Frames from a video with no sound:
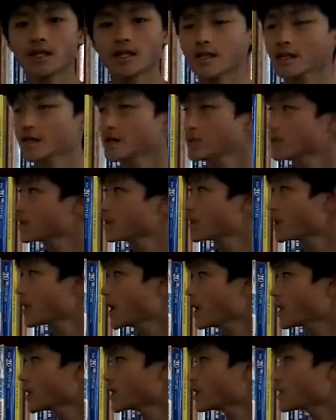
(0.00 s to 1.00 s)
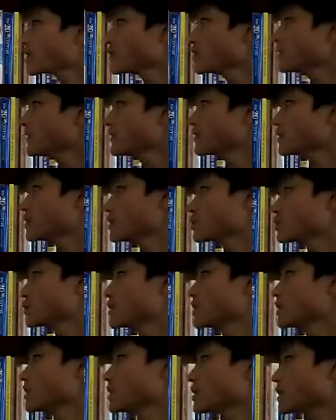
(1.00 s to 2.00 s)
then that universe would
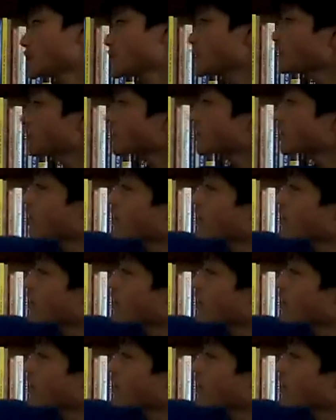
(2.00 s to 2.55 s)
exist